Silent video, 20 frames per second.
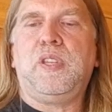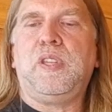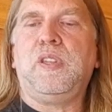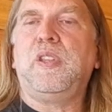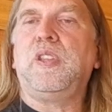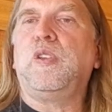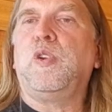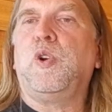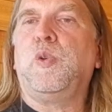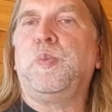
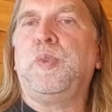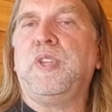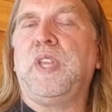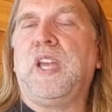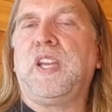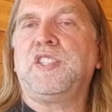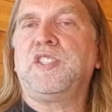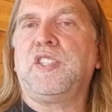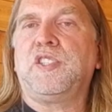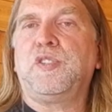open
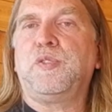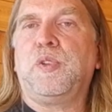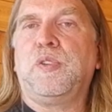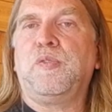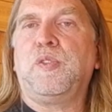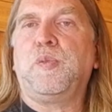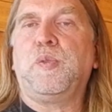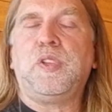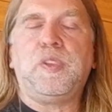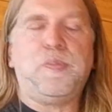access to
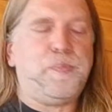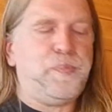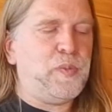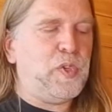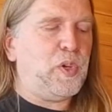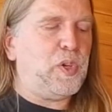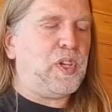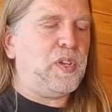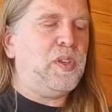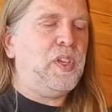everyone.
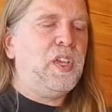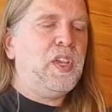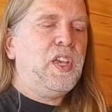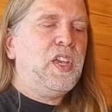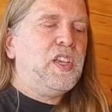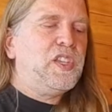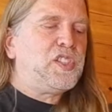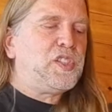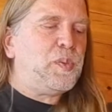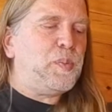Okay,
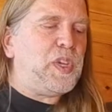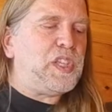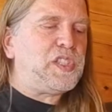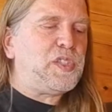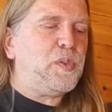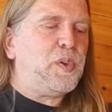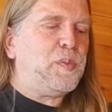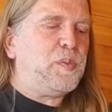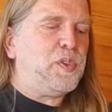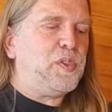so
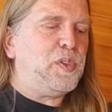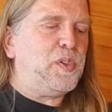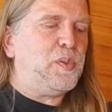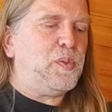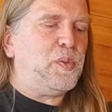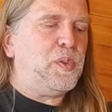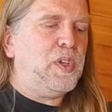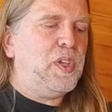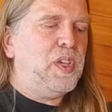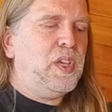basically what I'm going to
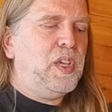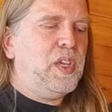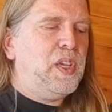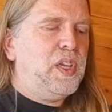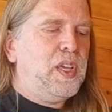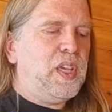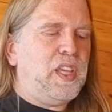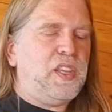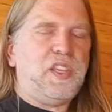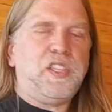do,
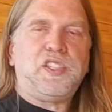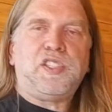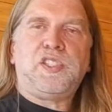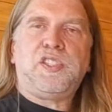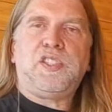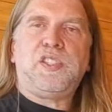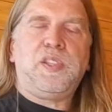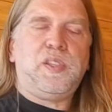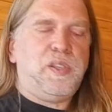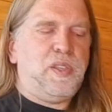and
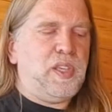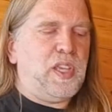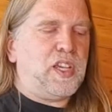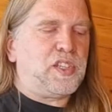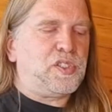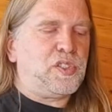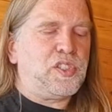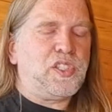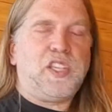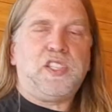this
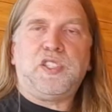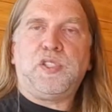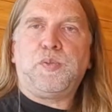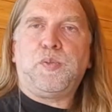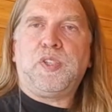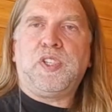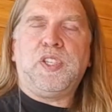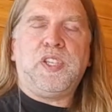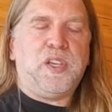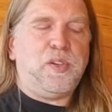exercise is
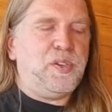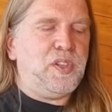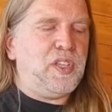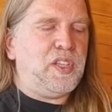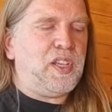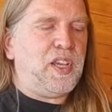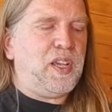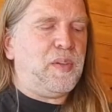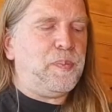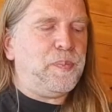written down in the
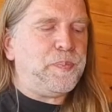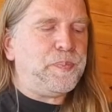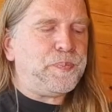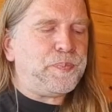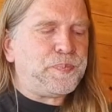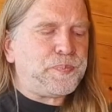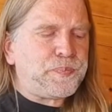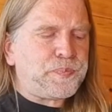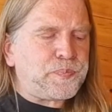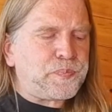tab,
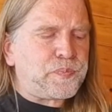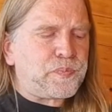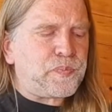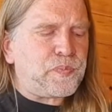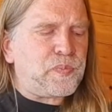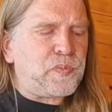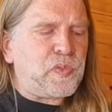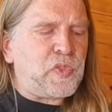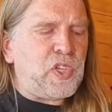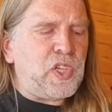
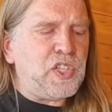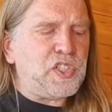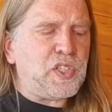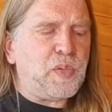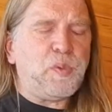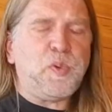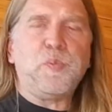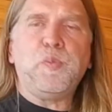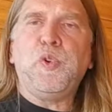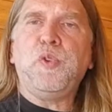is I'm
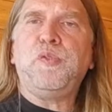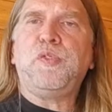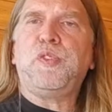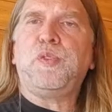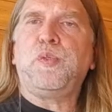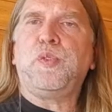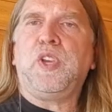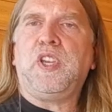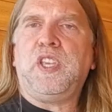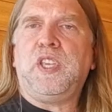going to move
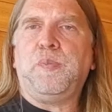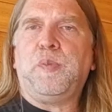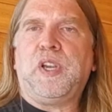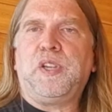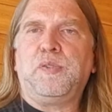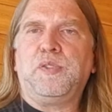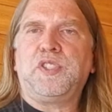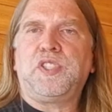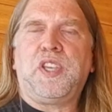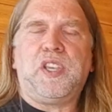through an A minor
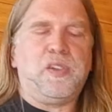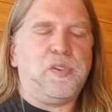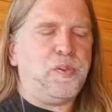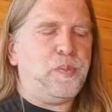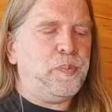scale